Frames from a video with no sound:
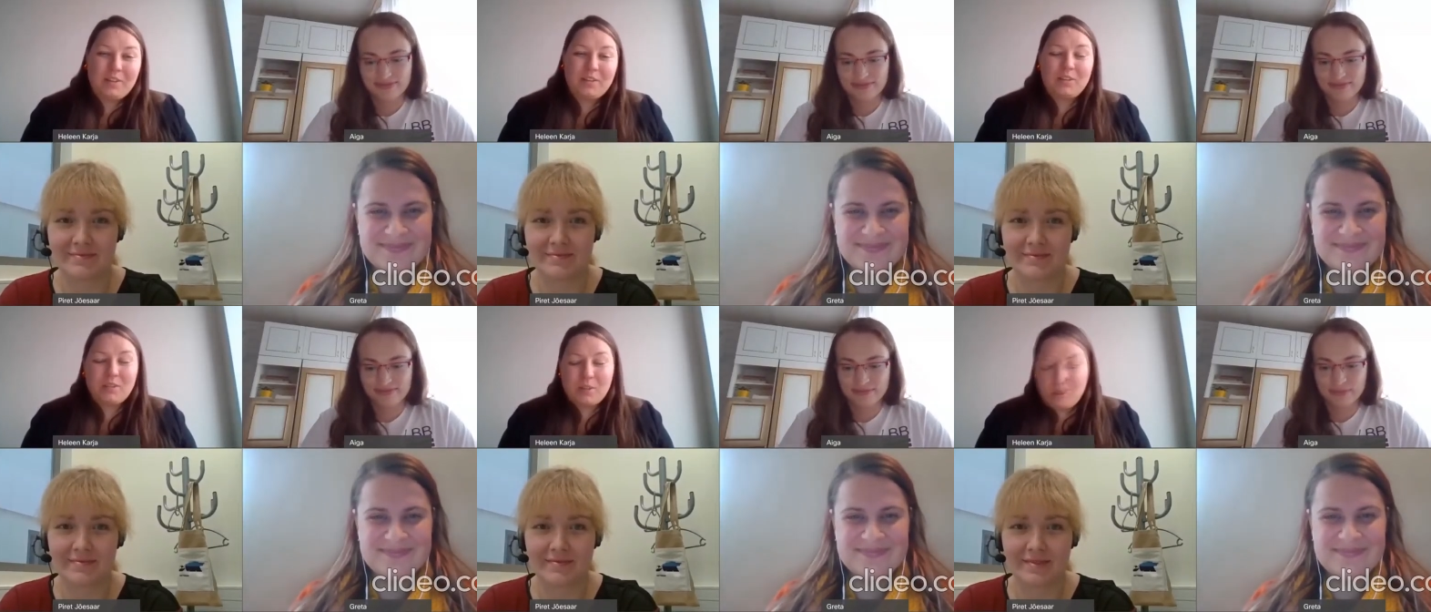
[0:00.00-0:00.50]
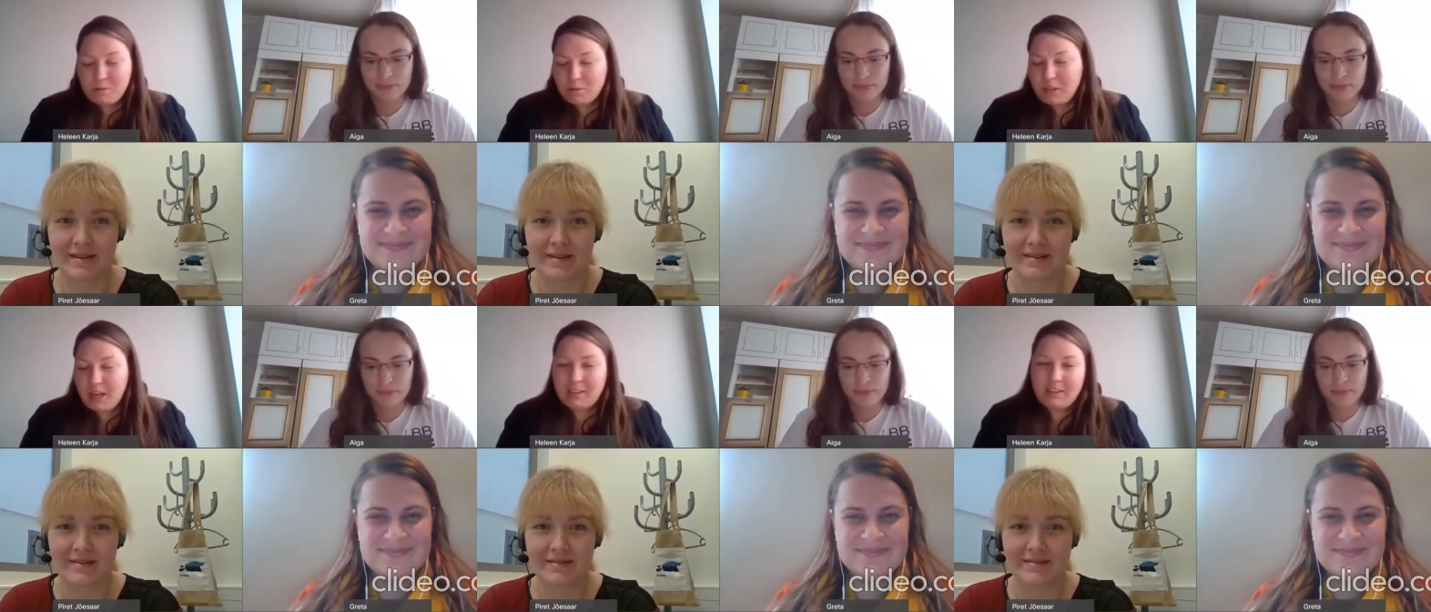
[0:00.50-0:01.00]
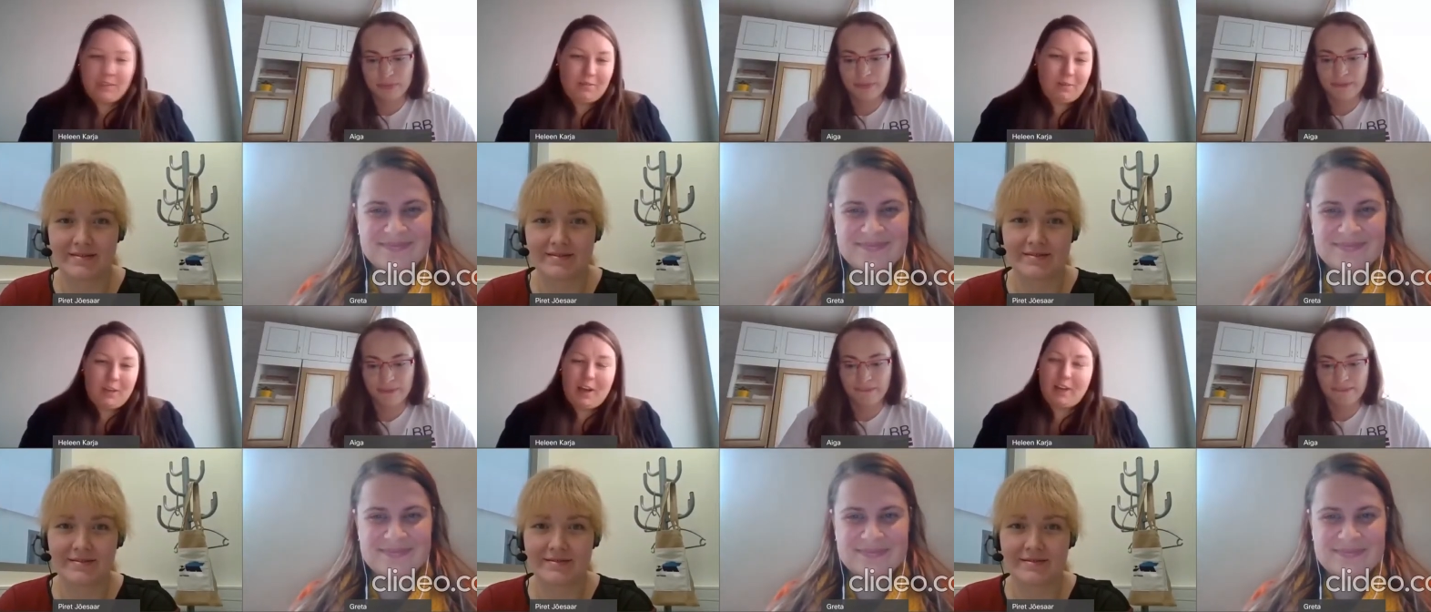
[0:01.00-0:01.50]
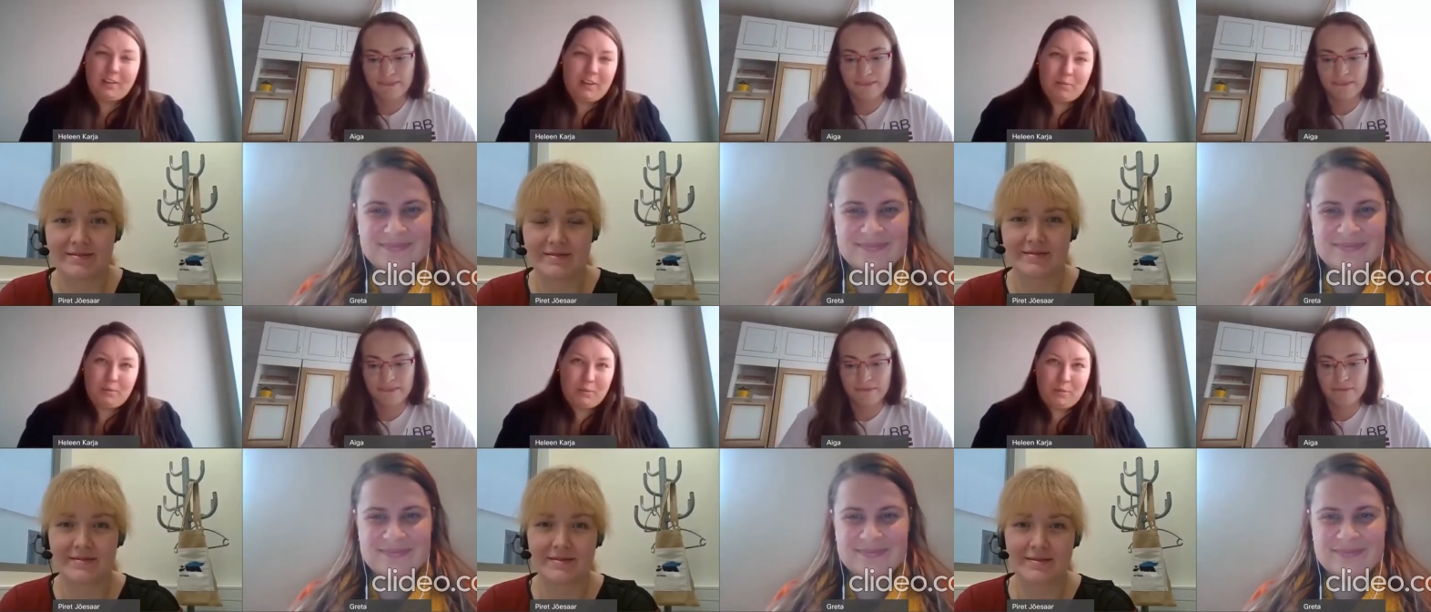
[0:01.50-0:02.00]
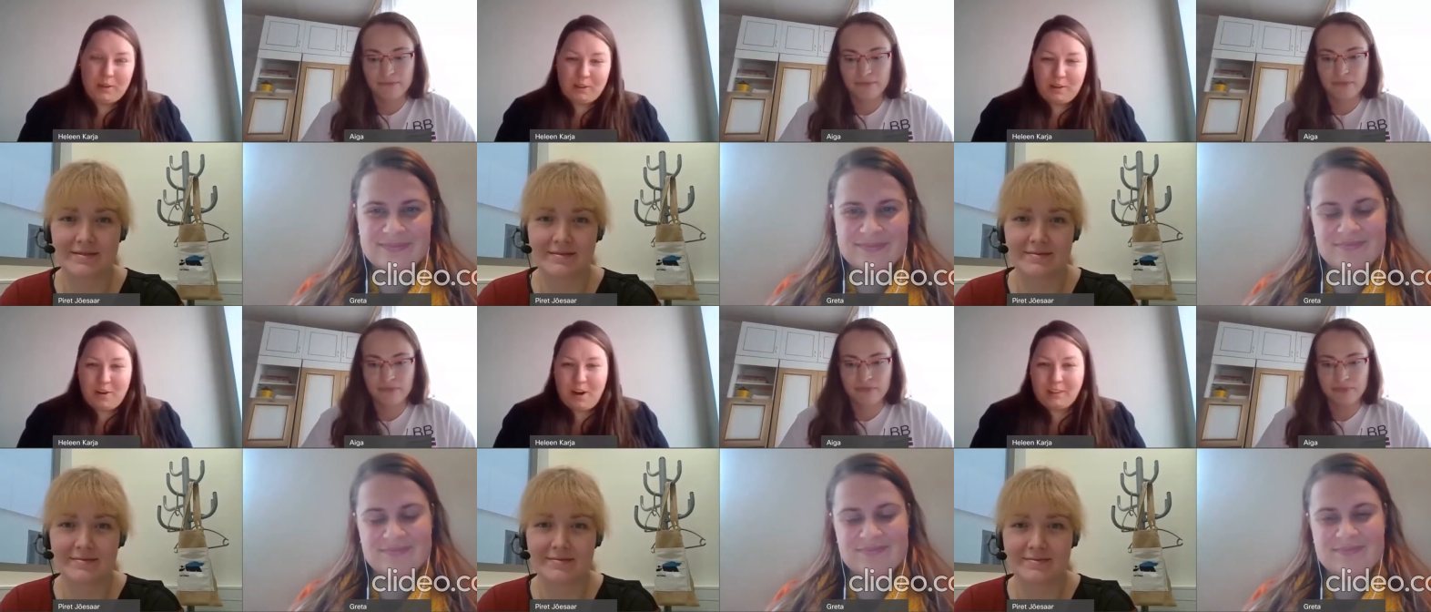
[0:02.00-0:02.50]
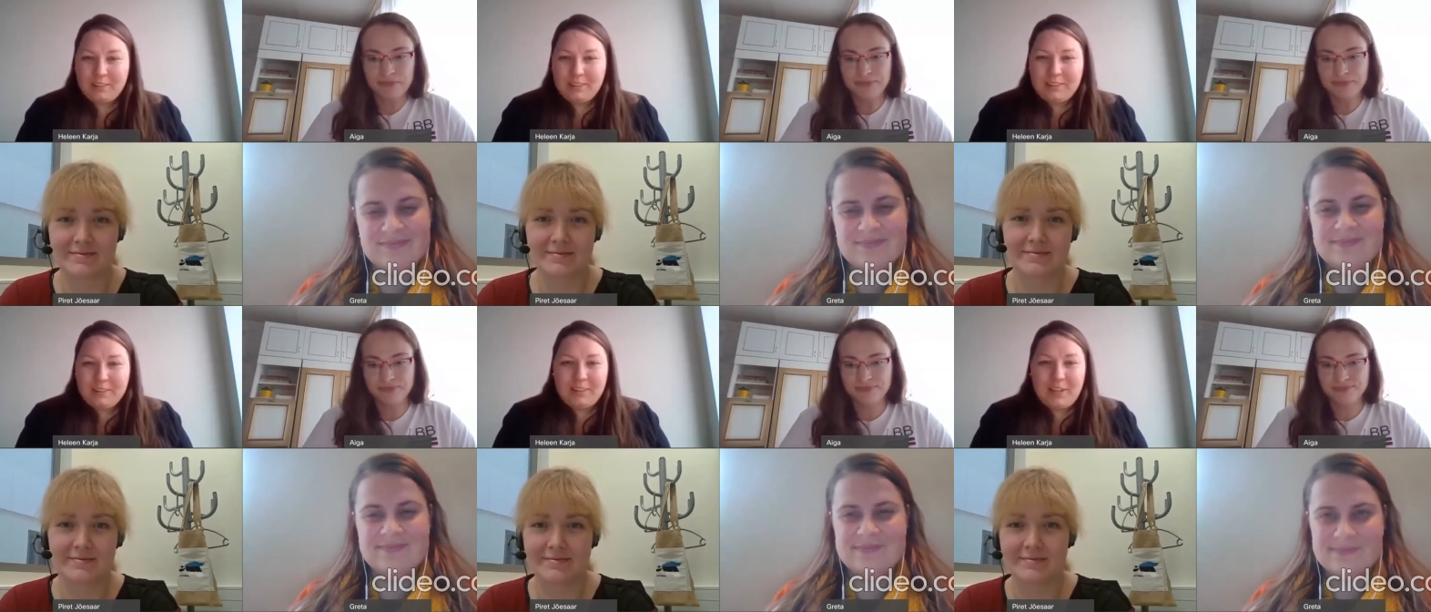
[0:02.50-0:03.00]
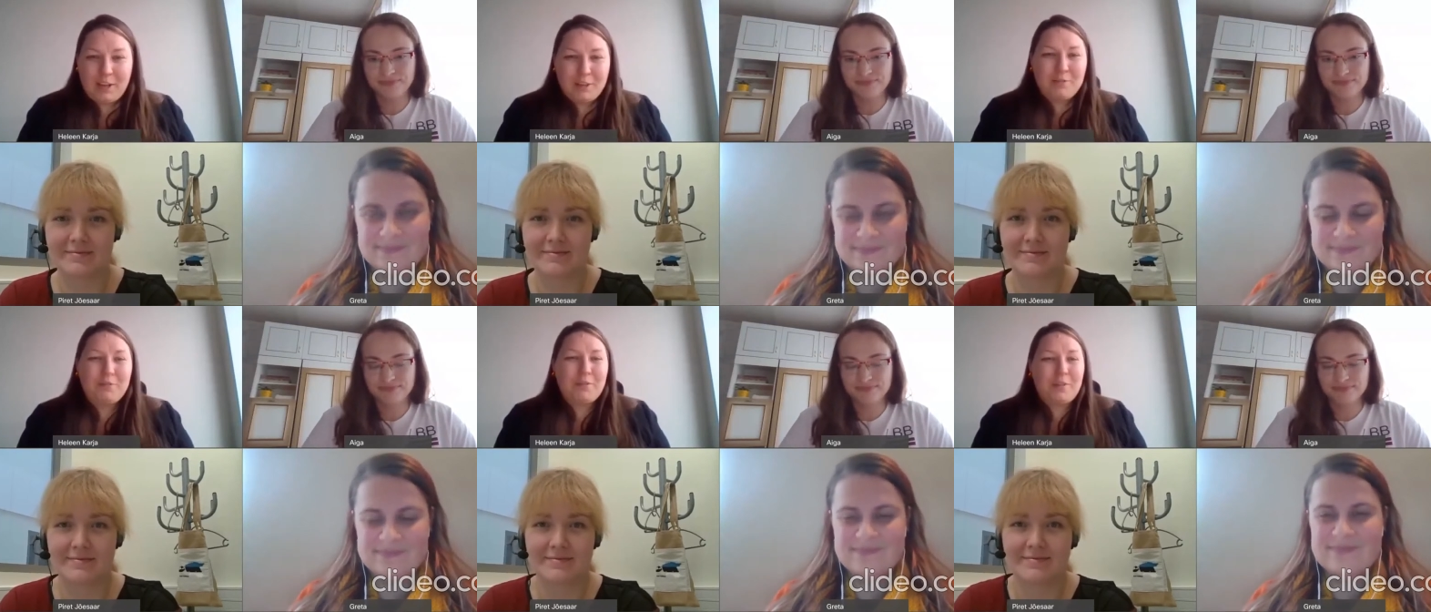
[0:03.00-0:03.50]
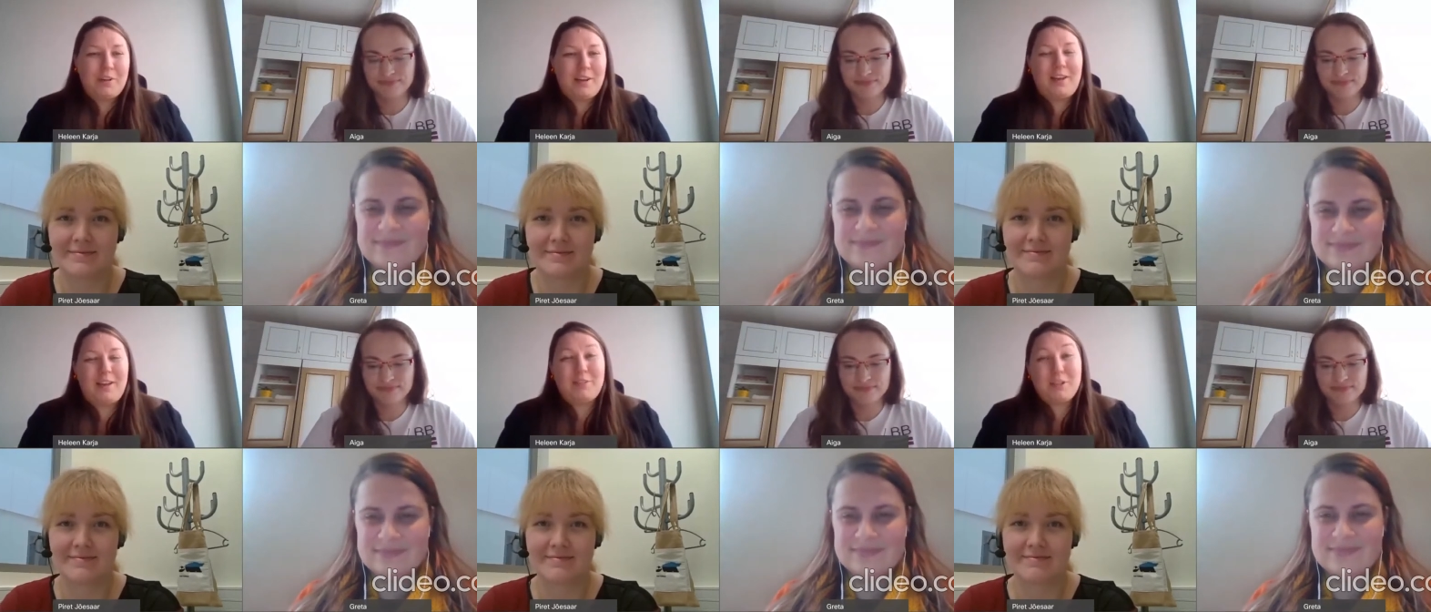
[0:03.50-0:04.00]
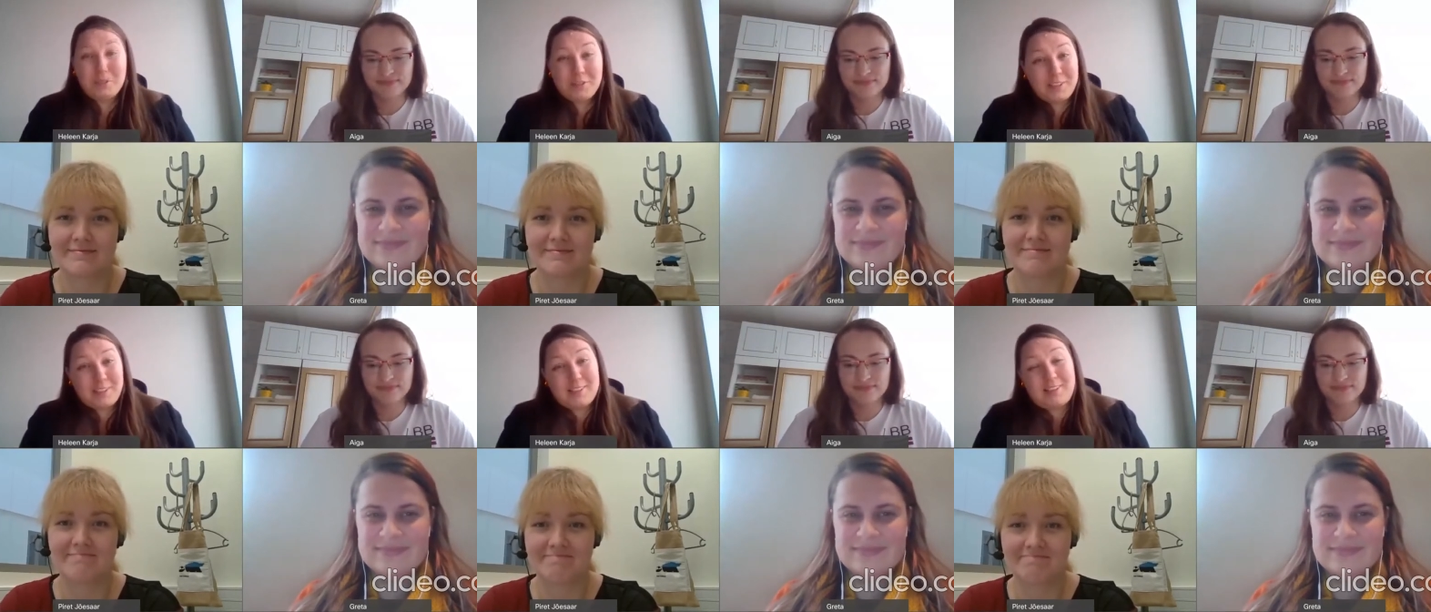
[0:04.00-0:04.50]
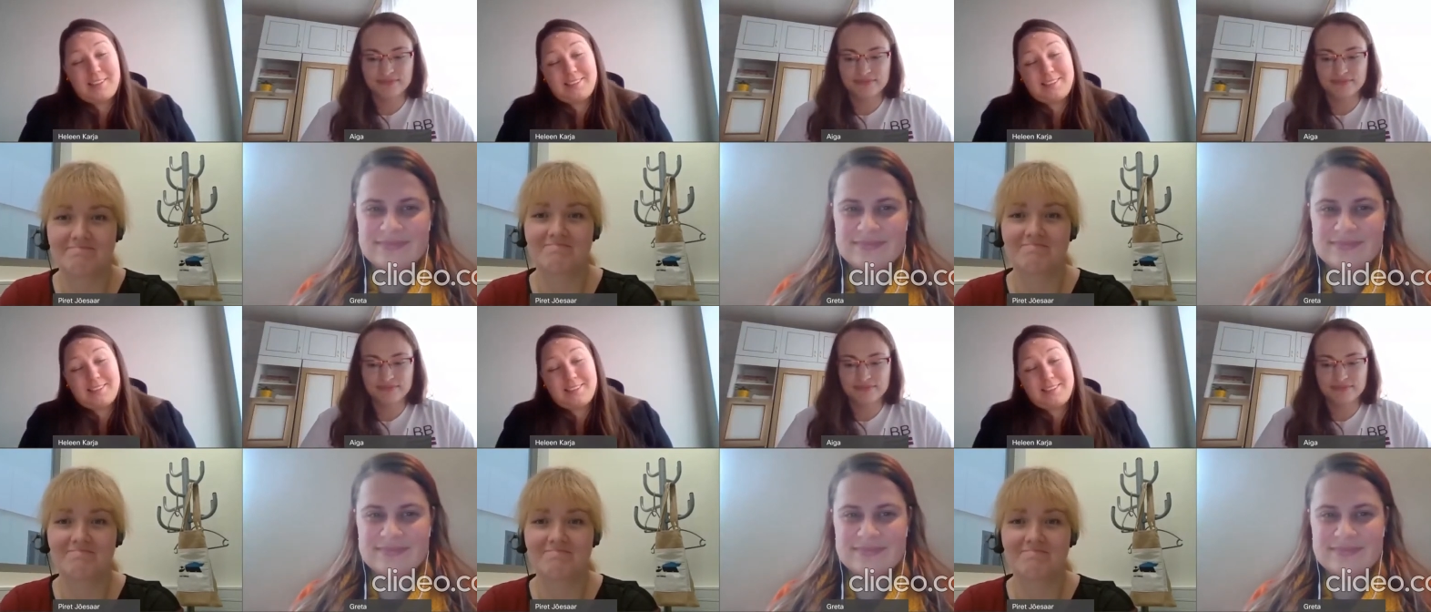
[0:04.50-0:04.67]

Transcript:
Speaker 1: so sad that we can't come to Madona. Thank you for the visuals.